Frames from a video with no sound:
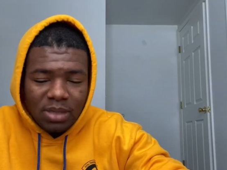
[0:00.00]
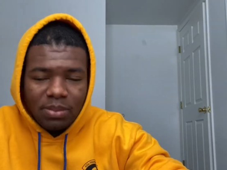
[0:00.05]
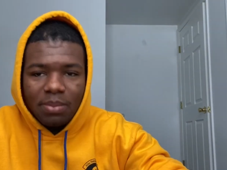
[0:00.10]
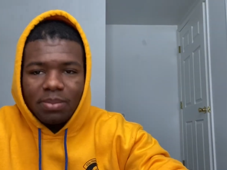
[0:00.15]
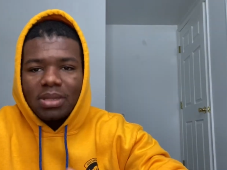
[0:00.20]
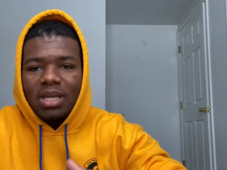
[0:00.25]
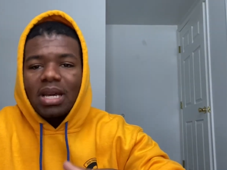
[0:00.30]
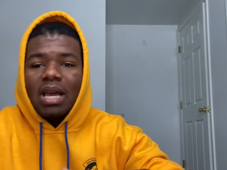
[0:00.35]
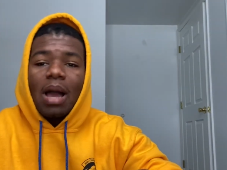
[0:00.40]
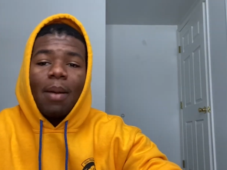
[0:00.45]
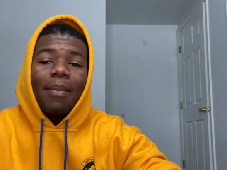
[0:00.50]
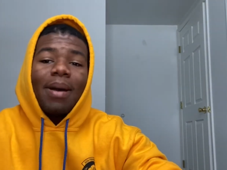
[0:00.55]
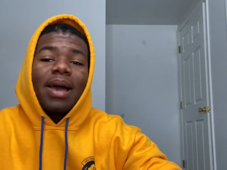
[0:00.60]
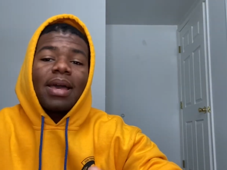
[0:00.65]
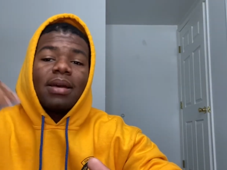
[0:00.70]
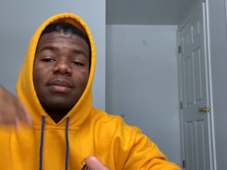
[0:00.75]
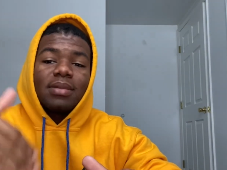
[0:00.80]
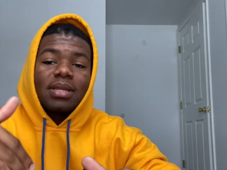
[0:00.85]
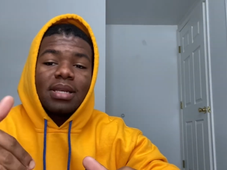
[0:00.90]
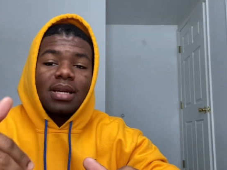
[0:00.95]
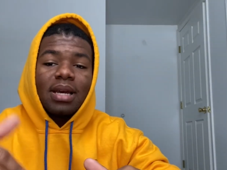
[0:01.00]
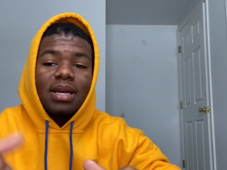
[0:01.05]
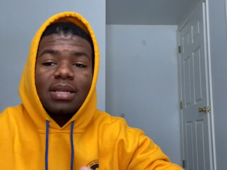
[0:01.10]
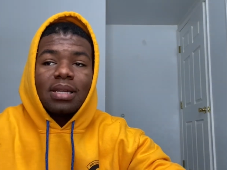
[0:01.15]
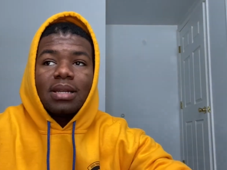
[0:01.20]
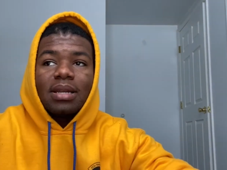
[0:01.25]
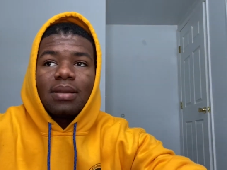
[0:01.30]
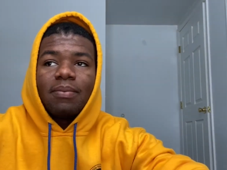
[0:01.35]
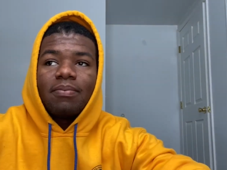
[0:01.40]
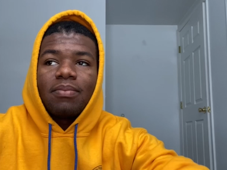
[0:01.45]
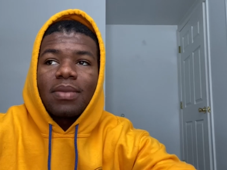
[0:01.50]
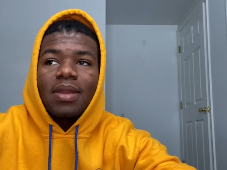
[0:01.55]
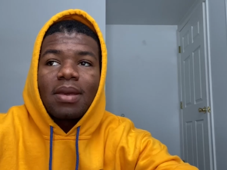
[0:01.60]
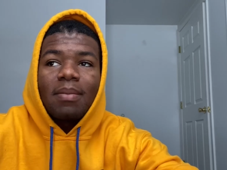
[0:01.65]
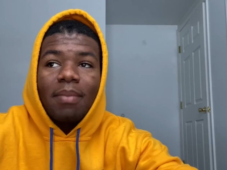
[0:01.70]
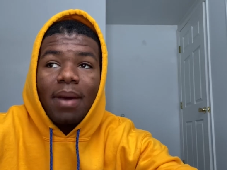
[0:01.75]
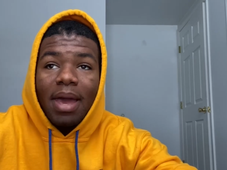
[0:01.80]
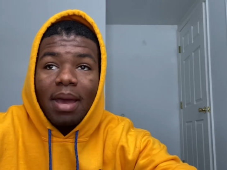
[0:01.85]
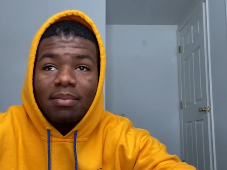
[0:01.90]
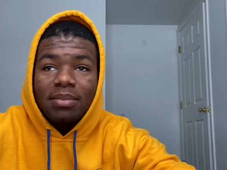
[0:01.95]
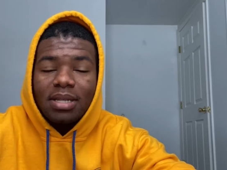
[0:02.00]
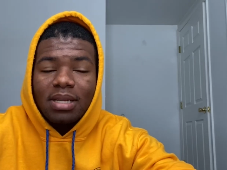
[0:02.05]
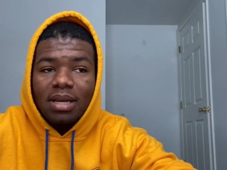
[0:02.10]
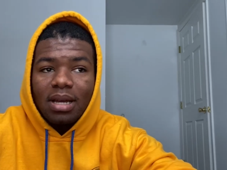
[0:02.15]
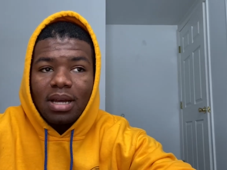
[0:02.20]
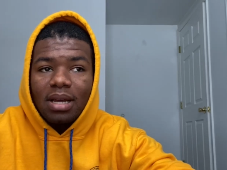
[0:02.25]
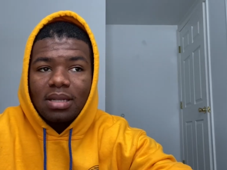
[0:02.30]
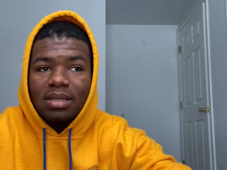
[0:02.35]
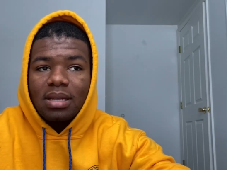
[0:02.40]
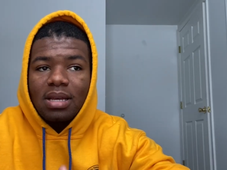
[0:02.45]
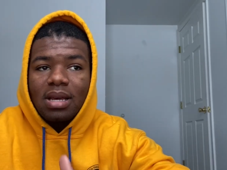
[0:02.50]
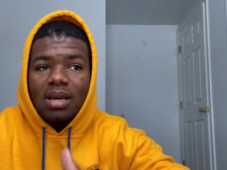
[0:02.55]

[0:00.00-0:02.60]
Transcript: but I'm gonna tell you how my MTI did it. My MTIs.